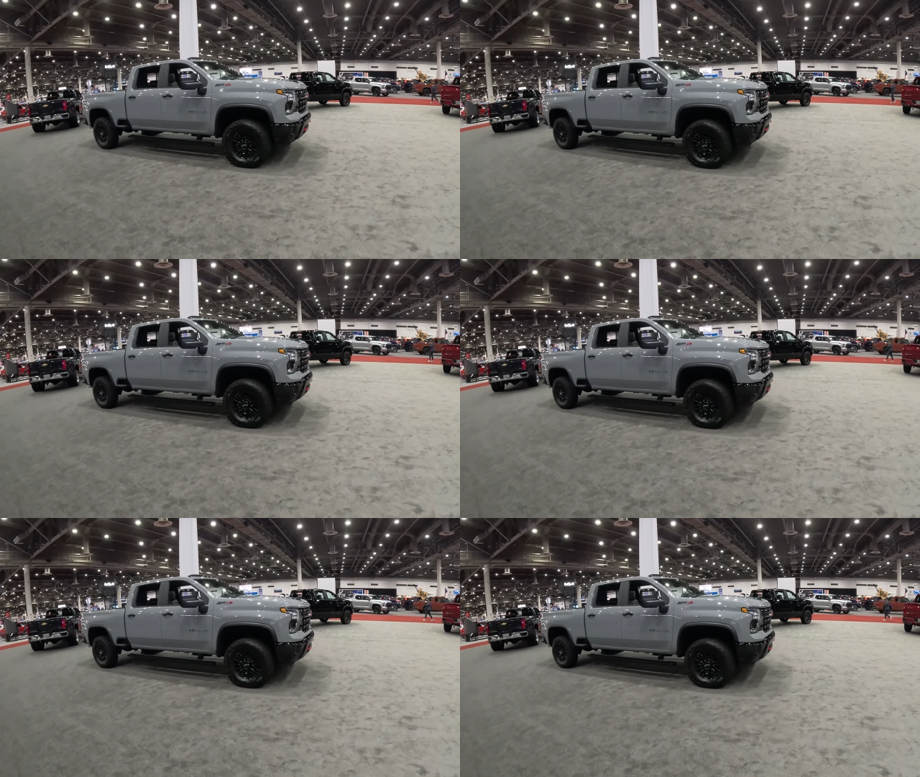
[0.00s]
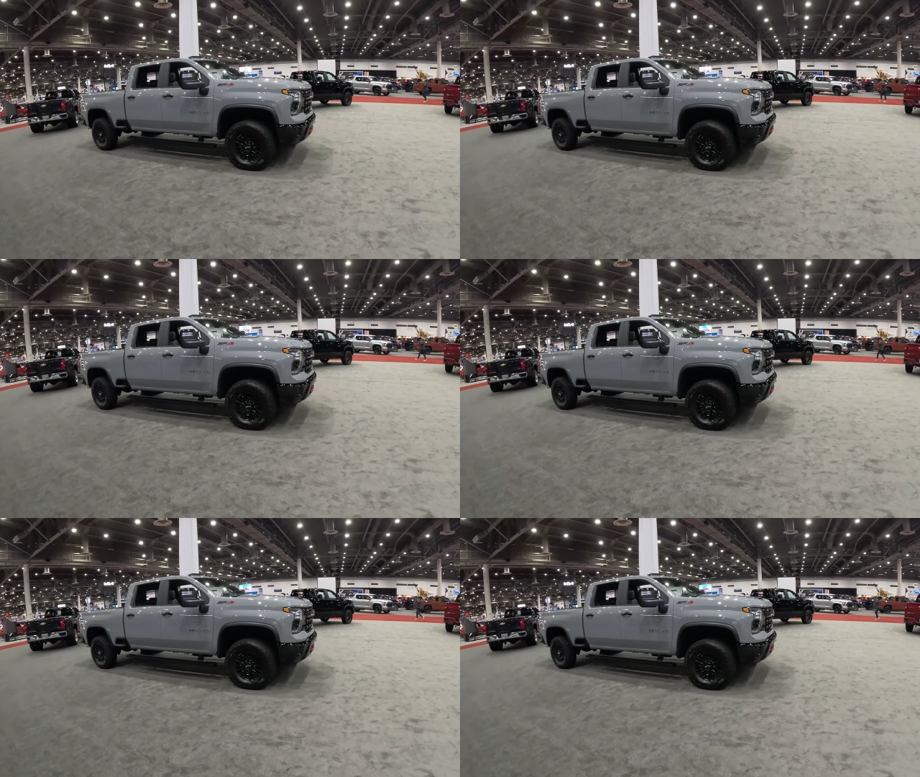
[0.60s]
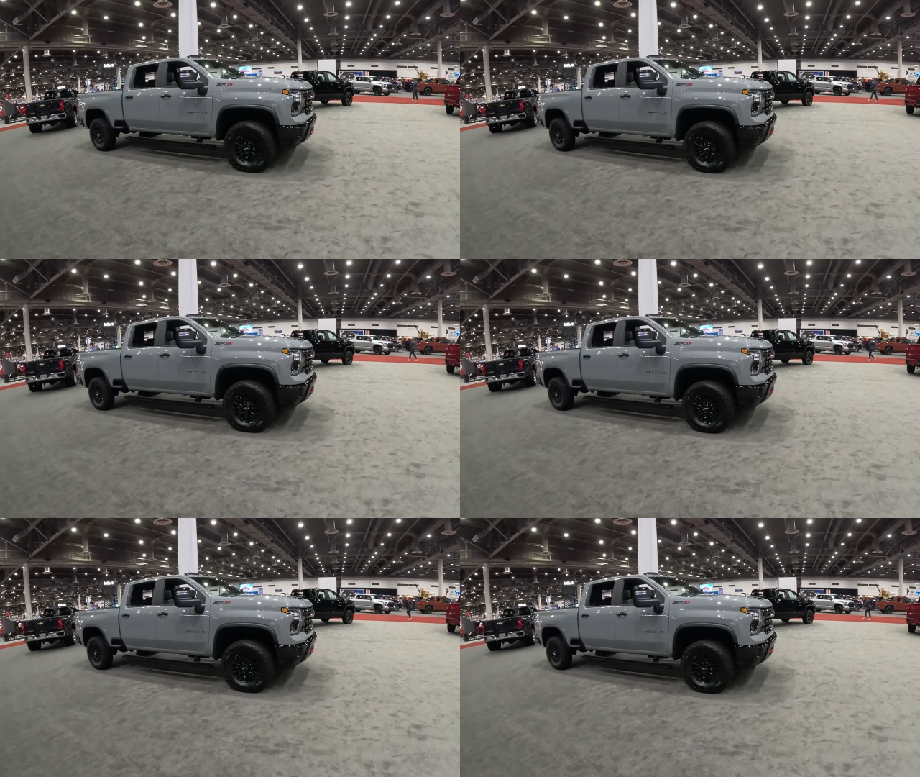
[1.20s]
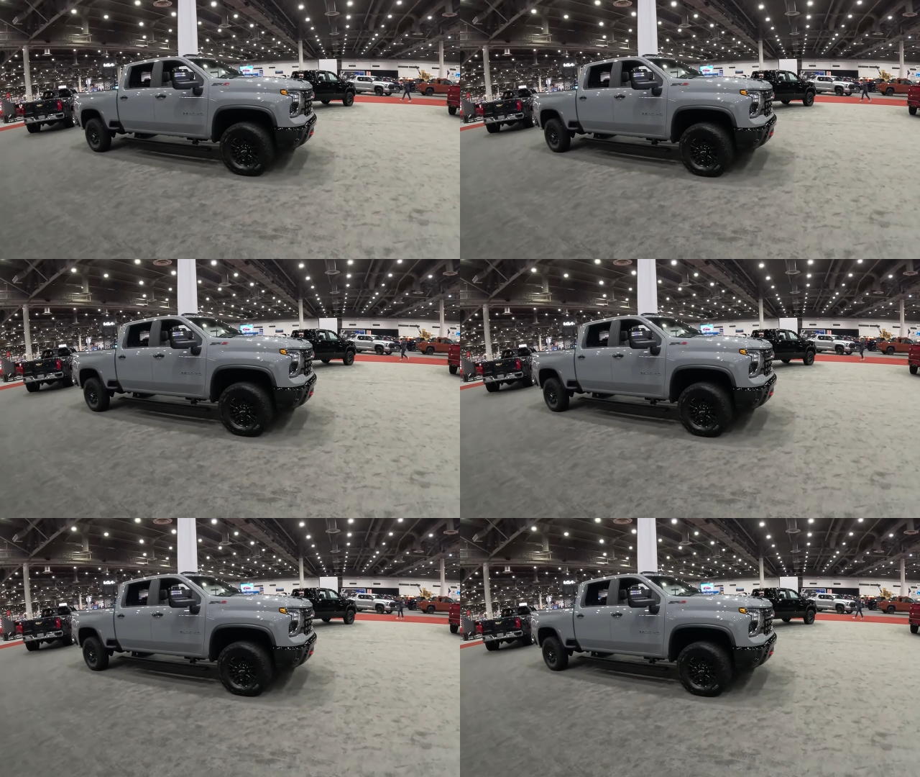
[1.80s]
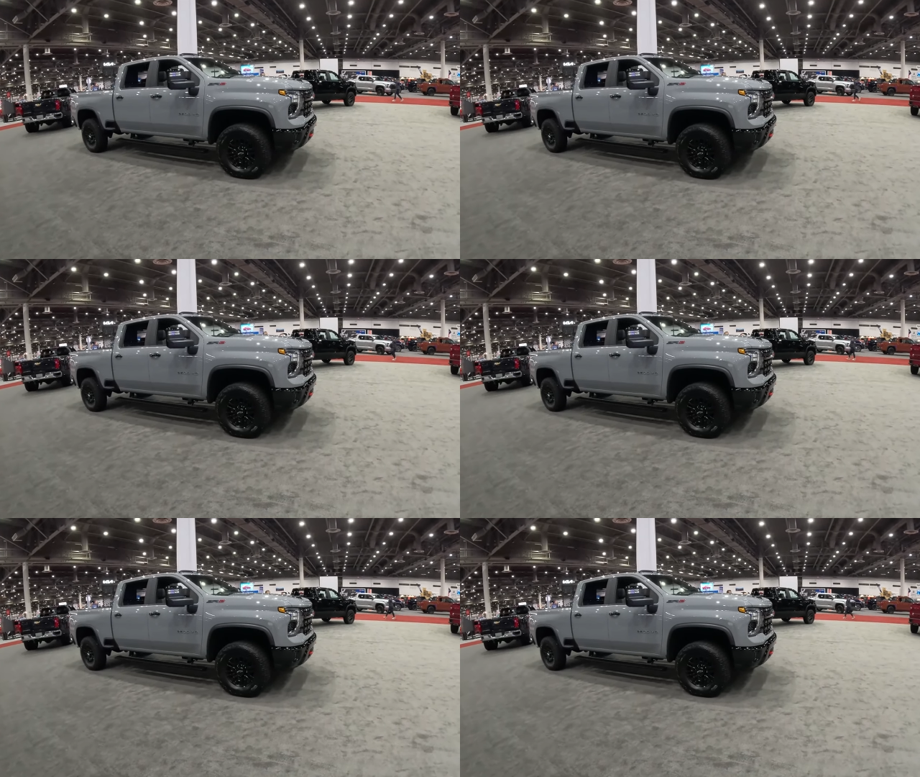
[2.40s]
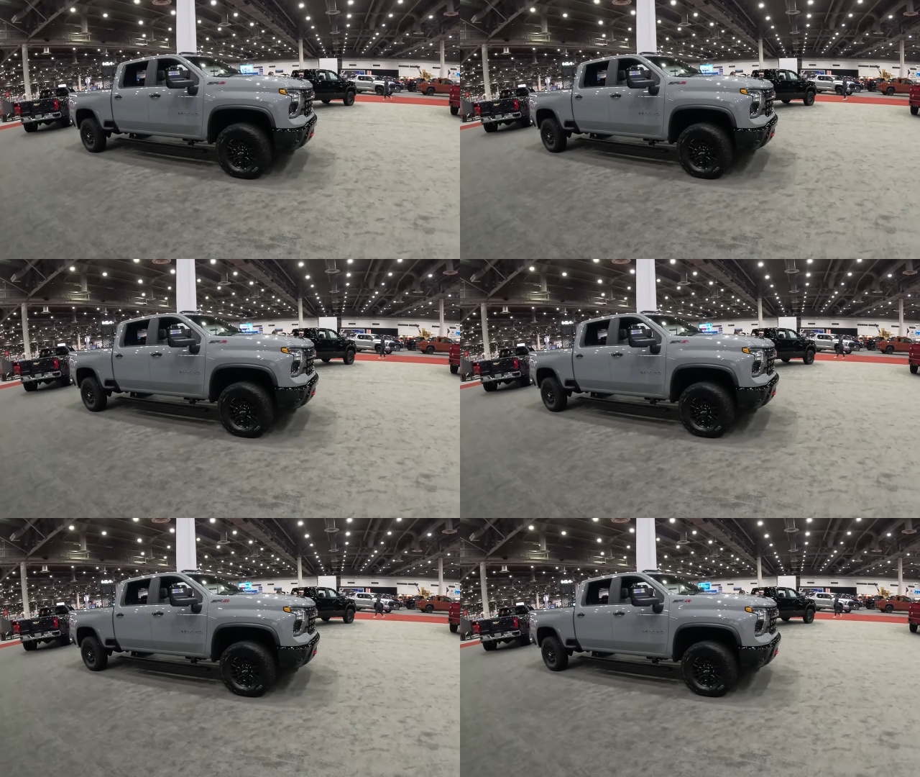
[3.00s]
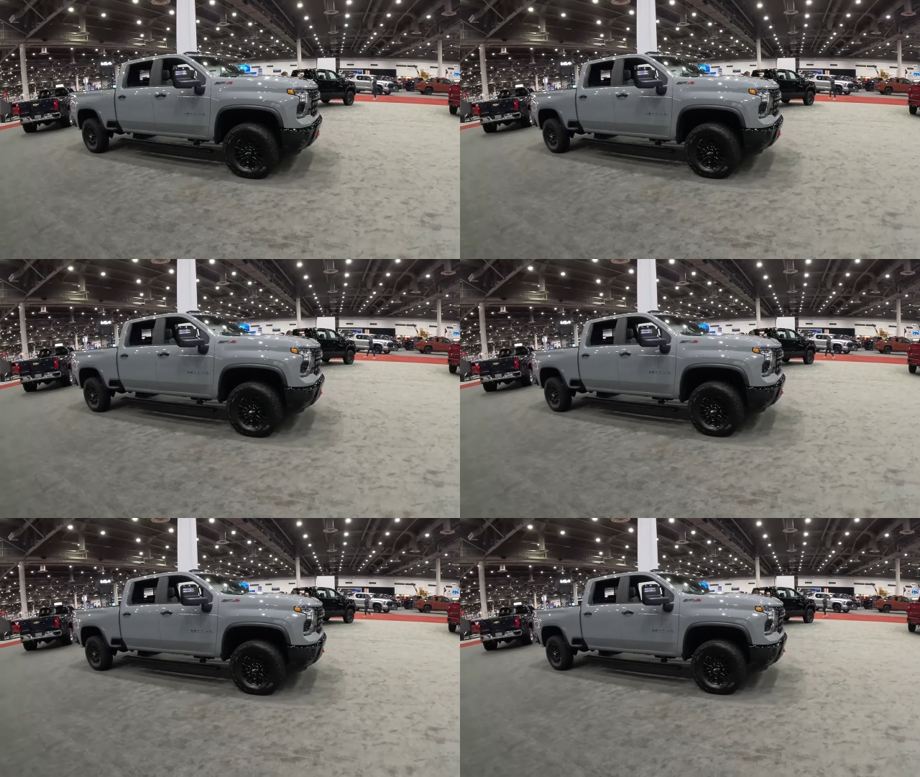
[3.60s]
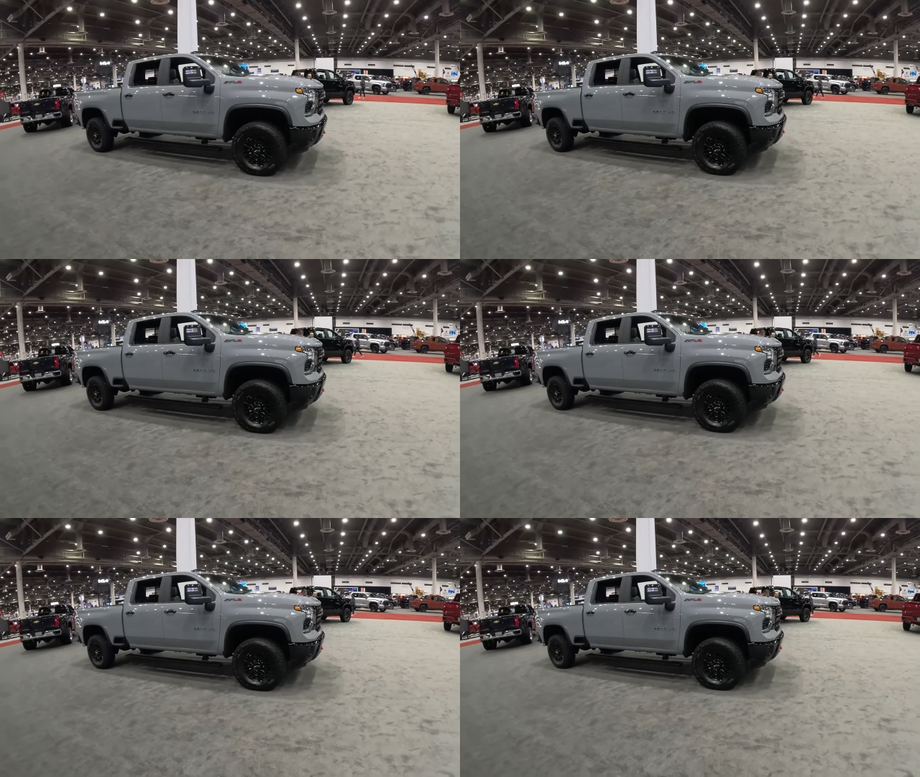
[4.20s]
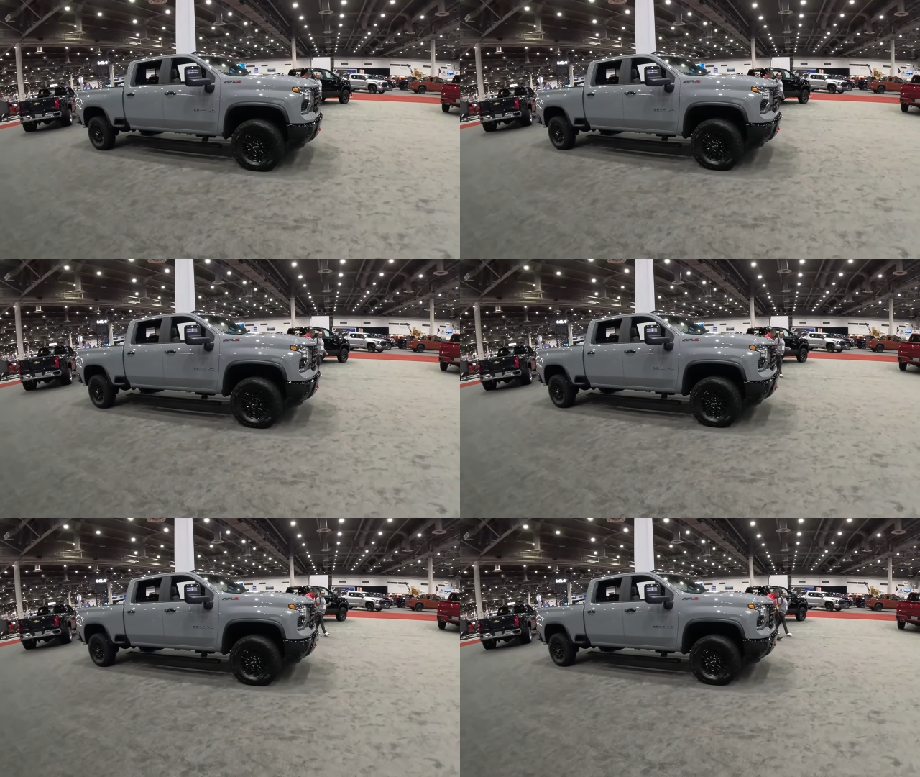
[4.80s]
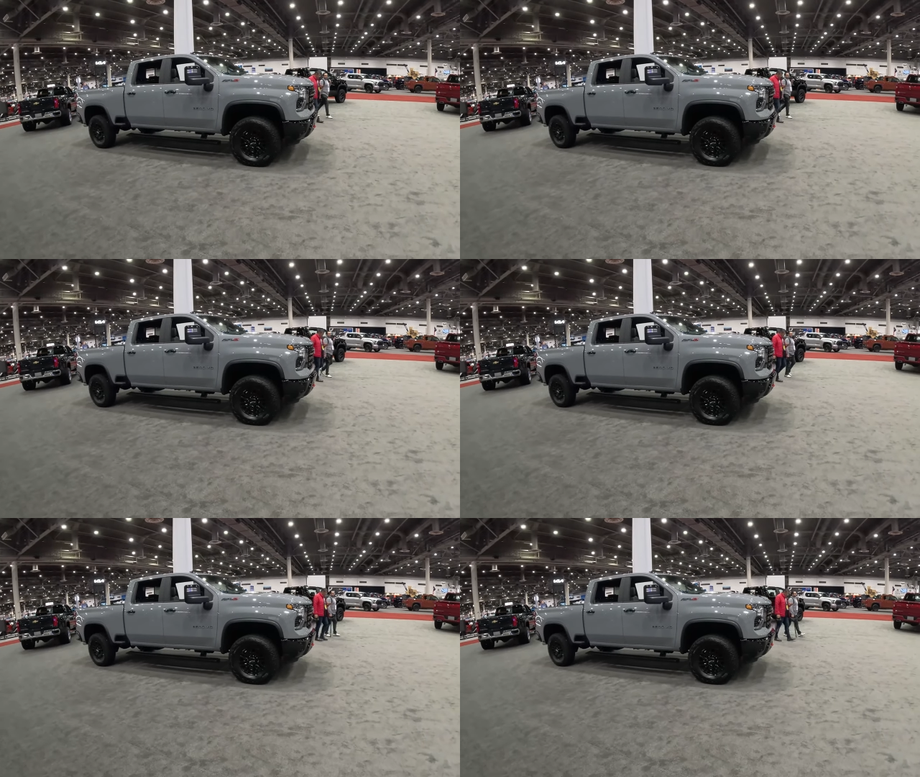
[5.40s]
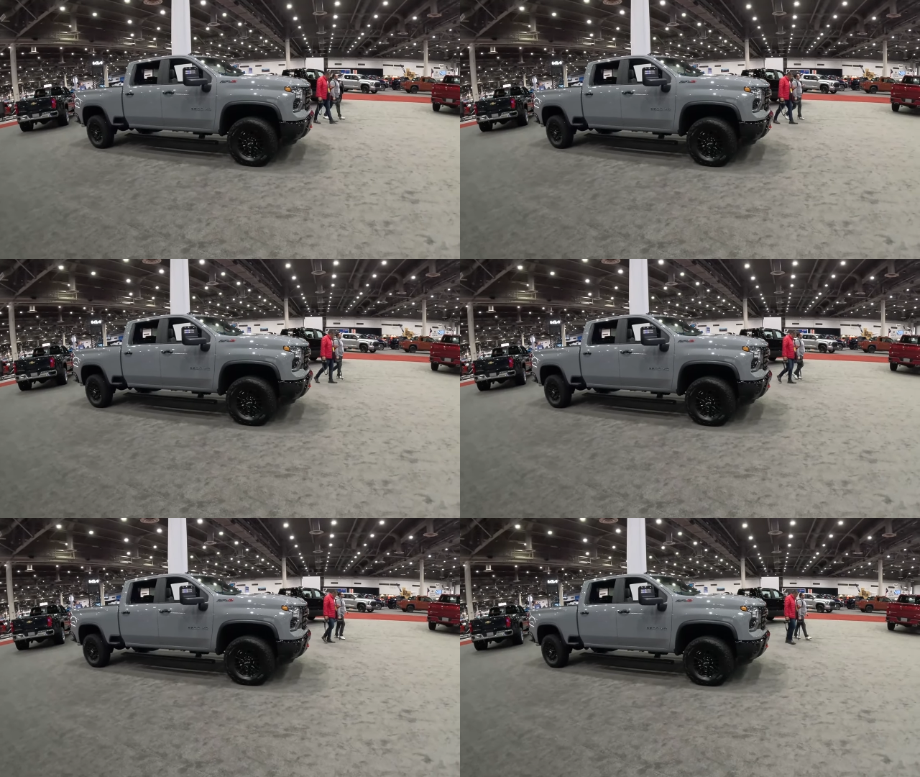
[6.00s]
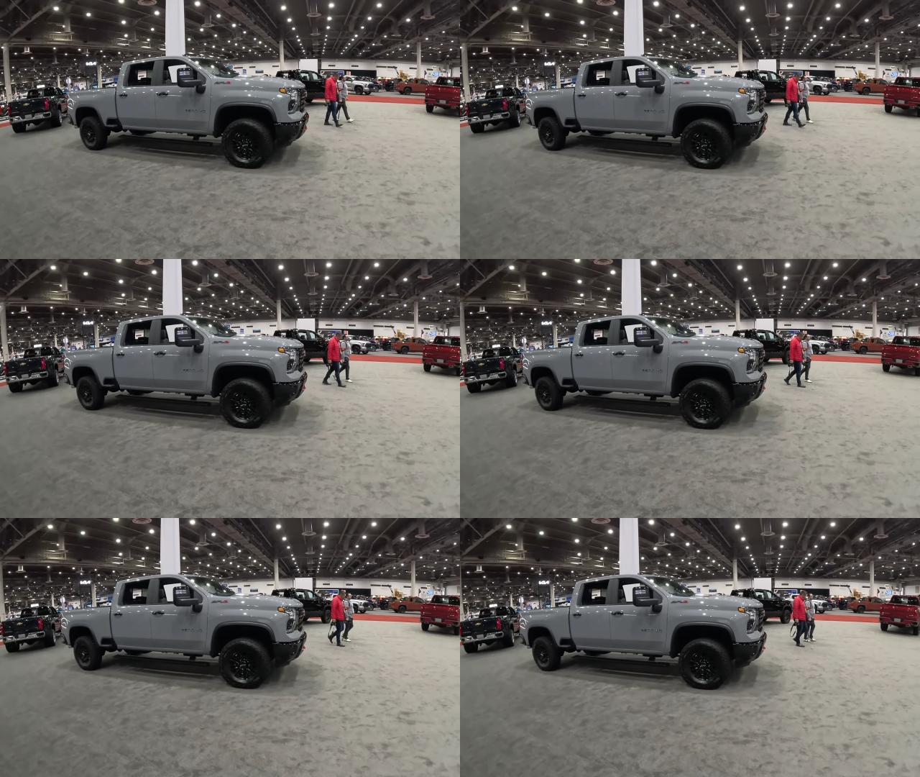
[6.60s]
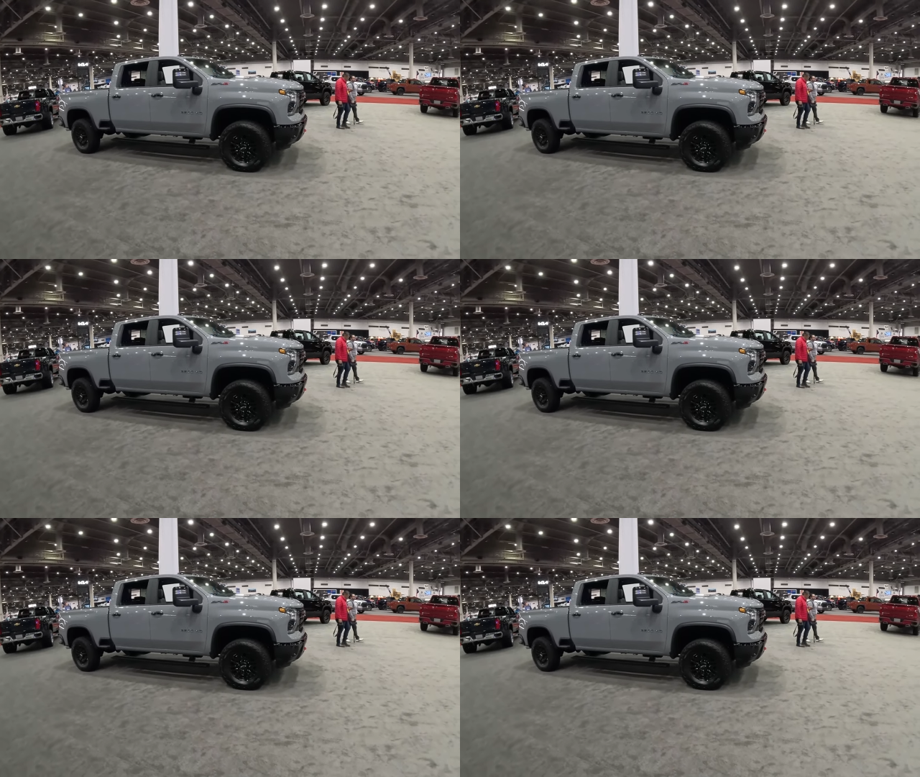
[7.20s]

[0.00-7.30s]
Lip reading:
[unreadable: no face in view]